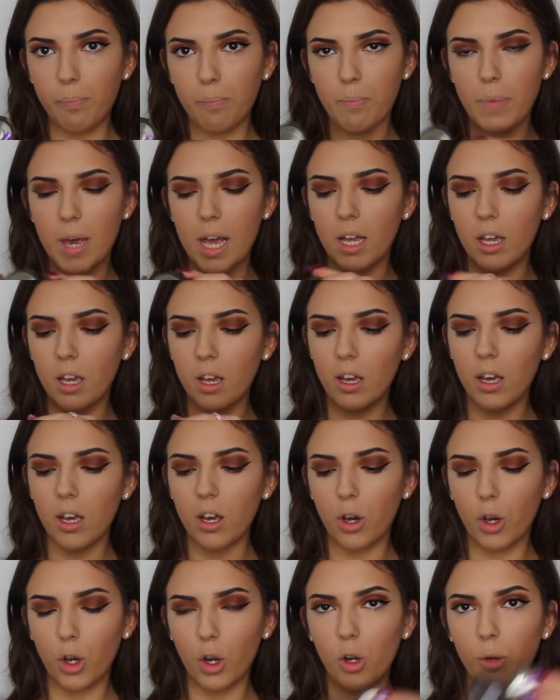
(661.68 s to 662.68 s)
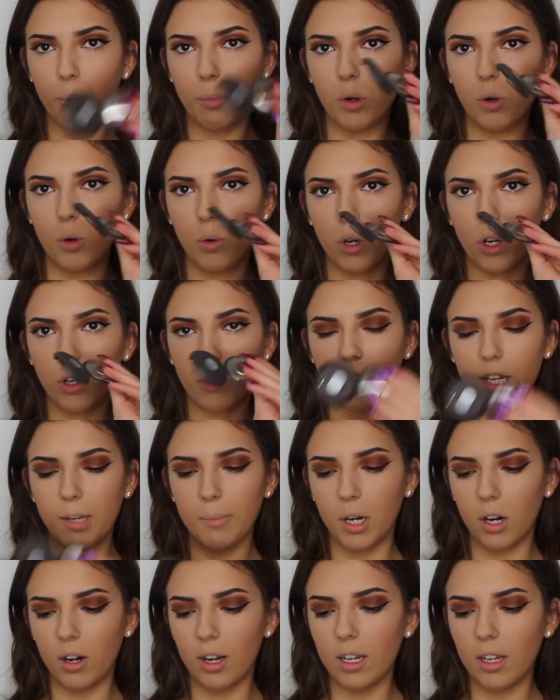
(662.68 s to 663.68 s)
Becca Opal
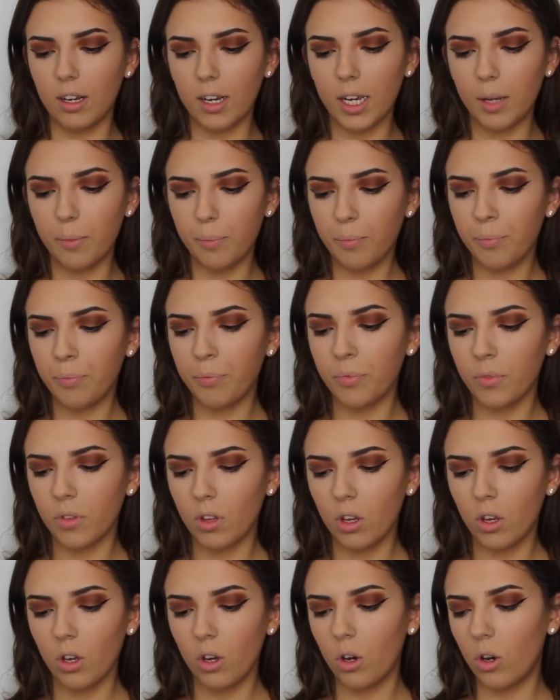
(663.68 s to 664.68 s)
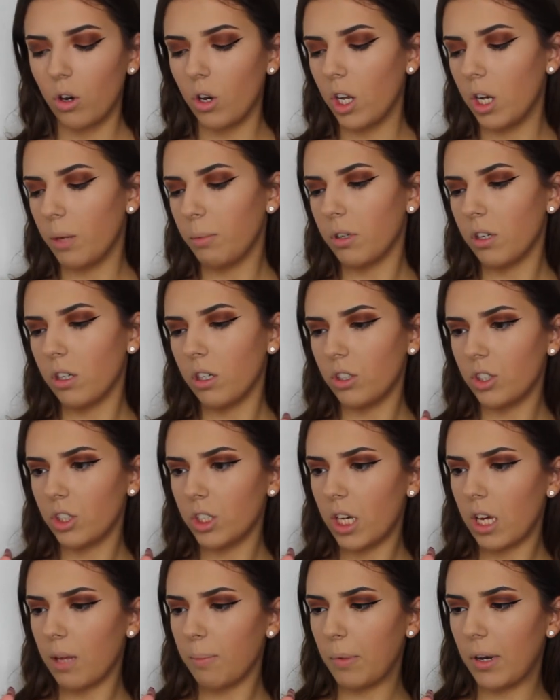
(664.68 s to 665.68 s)
Cream Highlight. And I'm going to
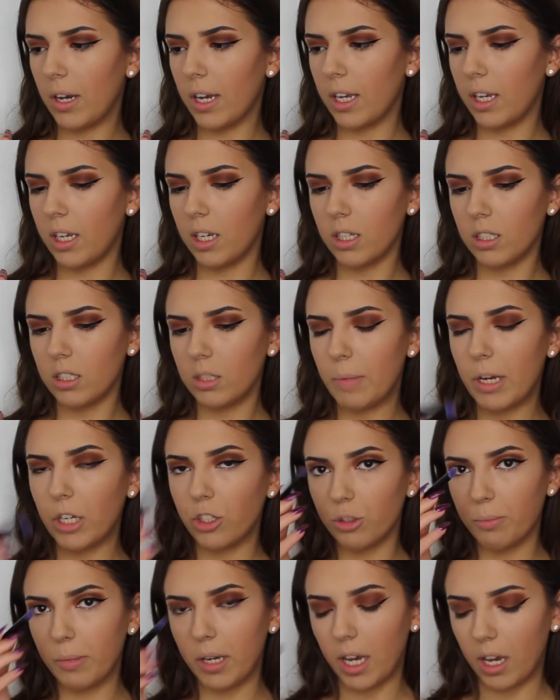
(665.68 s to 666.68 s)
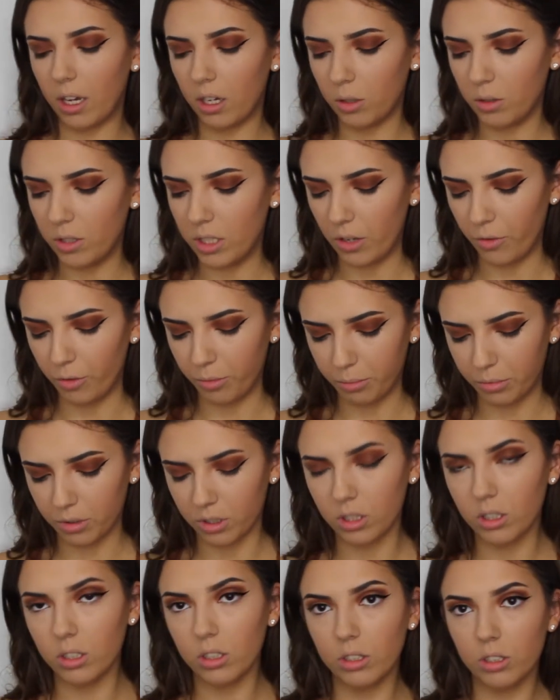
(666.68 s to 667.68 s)
just get my Spectrum AO7
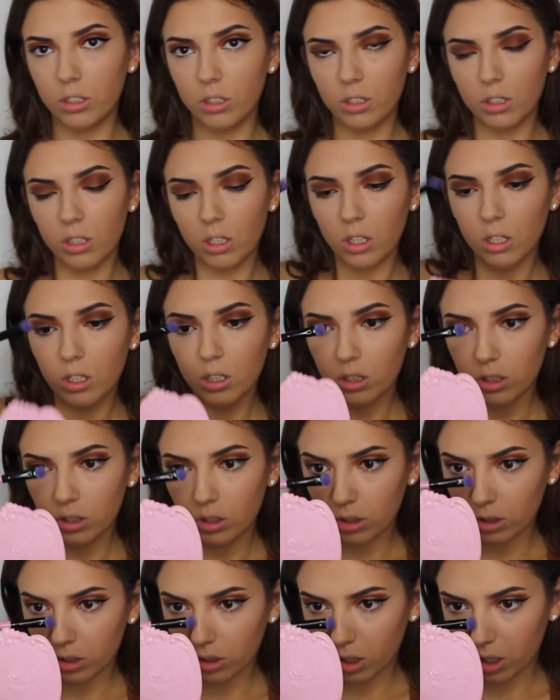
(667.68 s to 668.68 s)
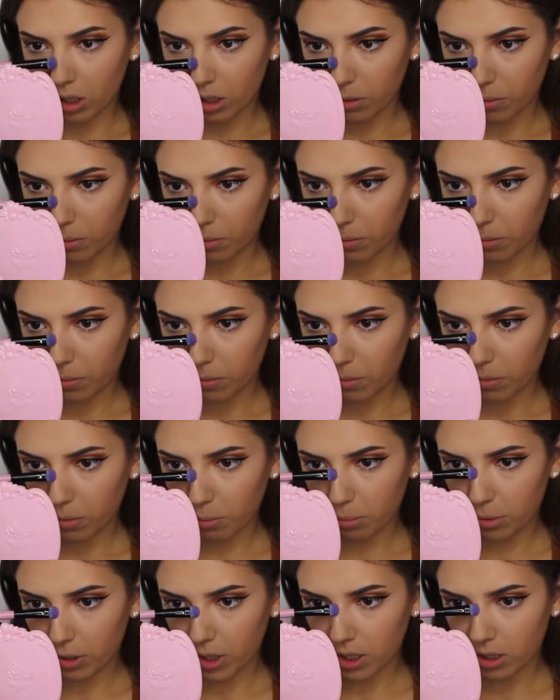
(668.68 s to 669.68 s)
brush, just go
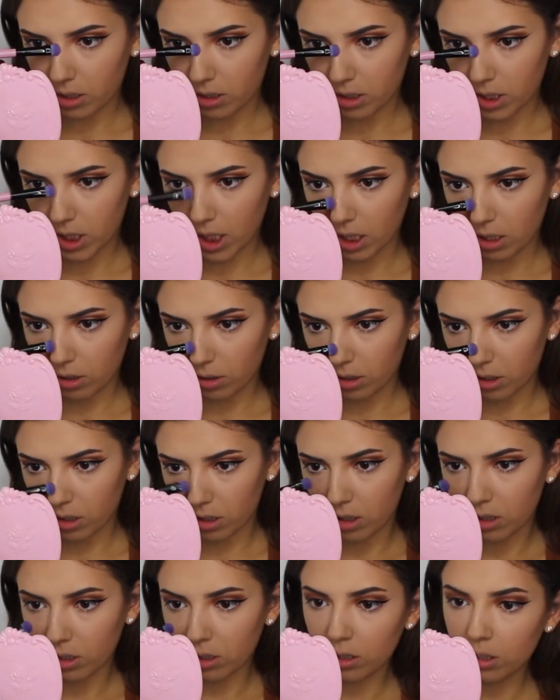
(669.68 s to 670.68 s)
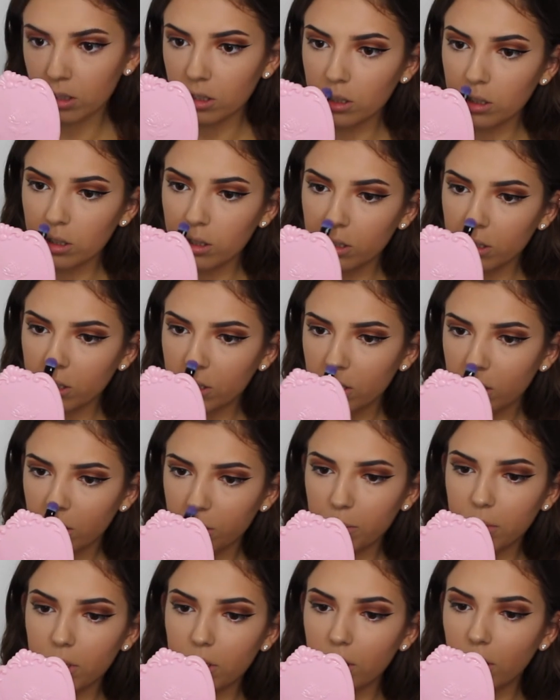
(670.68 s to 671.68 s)
press down
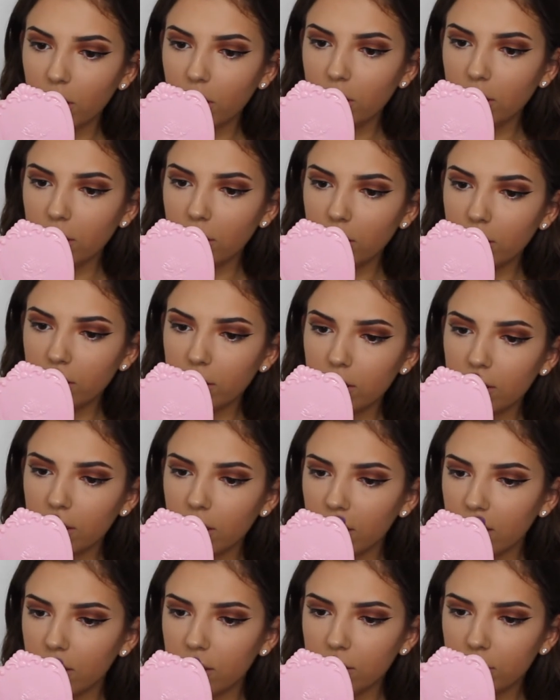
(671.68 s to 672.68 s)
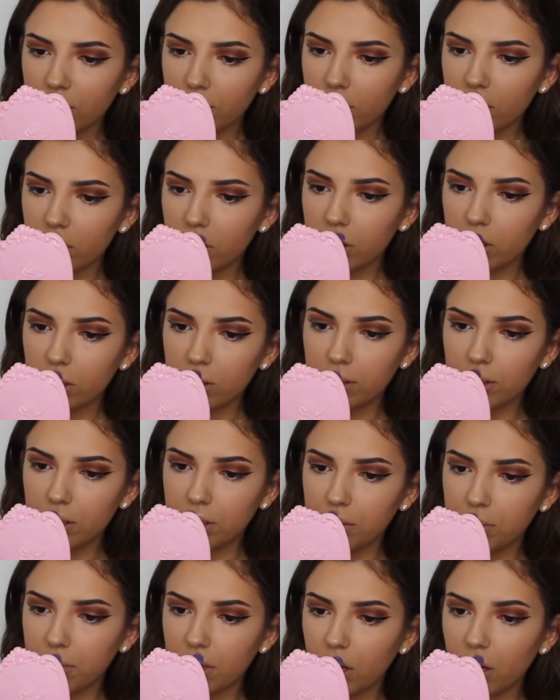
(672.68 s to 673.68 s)
my nose and on my
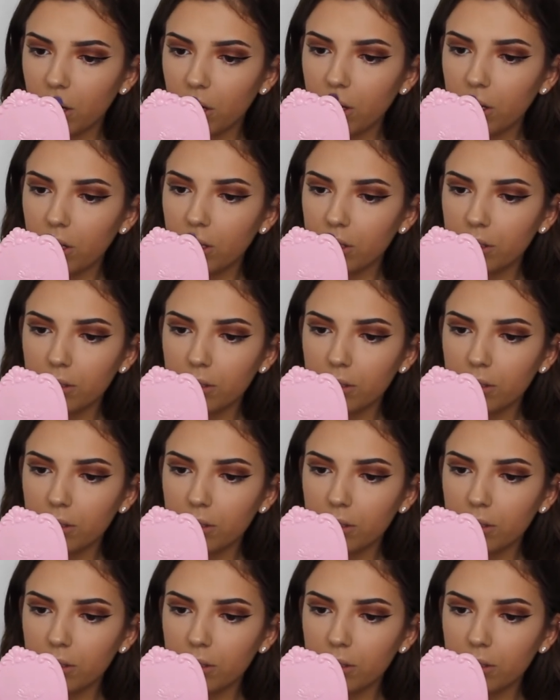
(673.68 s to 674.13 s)
cupid's bow,